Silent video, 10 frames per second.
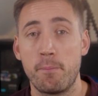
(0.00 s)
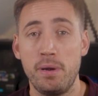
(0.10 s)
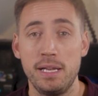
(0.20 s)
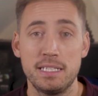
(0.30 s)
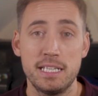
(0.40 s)

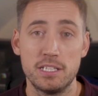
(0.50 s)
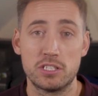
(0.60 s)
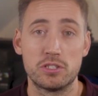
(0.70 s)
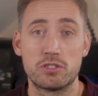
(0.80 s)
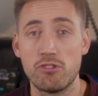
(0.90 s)
Please hit the
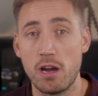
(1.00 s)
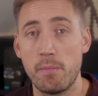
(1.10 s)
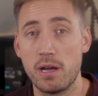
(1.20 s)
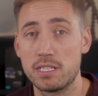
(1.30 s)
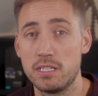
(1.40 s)
subscribe
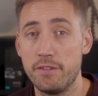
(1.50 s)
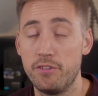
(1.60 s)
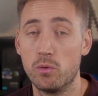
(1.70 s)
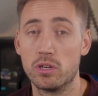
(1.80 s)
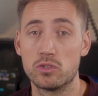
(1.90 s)
button if
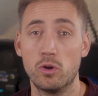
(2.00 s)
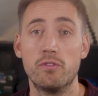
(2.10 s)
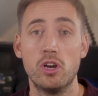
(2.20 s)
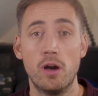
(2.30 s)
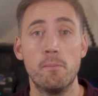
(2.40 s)
you want to sort
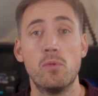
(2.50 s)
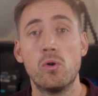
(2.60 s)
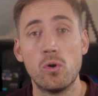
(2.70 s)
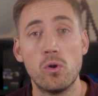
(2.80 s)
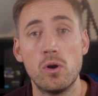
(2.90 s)
of learn
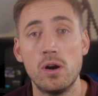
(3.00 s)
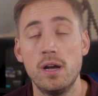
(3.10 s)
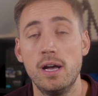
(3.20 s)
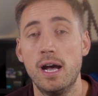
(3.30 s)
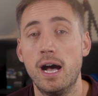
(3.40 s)
more
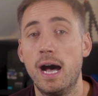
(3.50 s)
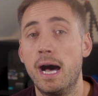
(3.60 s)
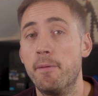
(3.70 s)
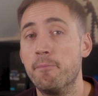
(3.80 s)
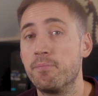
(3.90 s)

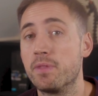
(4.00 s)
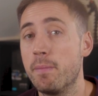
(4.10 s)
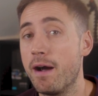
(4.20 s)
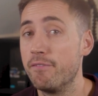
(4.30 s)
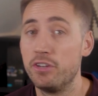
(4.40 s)

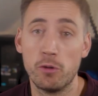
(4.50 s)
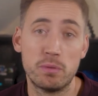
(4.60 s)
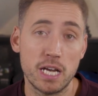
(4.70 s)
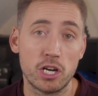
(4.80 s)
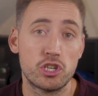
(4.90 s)
about video
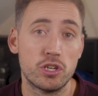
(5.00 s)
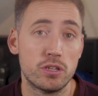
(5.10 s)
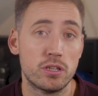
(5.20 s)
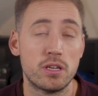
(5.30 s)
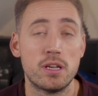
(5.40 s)

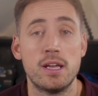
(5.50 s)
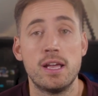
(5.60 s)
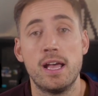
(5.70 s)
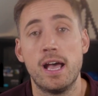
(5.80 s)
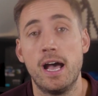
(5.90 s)
production.
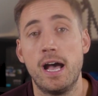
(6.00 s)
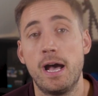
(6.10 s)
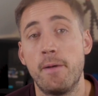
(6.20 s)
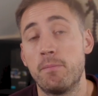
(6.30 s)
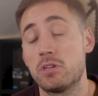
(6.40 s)

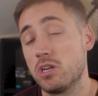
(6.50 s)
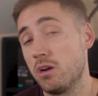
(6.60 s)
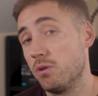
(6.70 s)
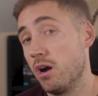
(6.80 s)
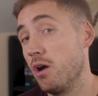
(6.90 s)

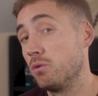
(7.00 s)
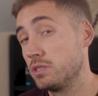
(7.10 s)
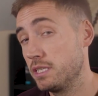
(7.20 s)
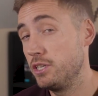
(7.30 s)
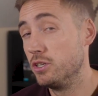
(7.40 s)
So I will
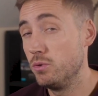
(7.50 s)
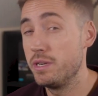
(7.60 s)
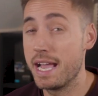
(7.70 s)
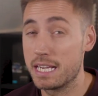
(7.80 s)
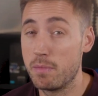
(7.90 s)
see you
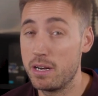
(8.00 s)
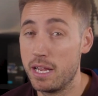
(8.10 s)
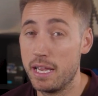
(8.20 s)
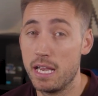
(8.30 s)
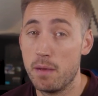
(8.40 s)
next
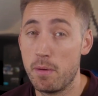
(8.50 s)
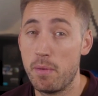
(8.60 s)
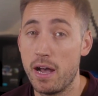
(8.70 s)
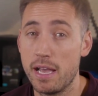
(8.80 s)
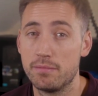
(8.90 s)
Monday.
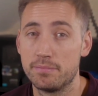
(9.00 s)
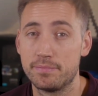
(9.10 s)
Bye-bye.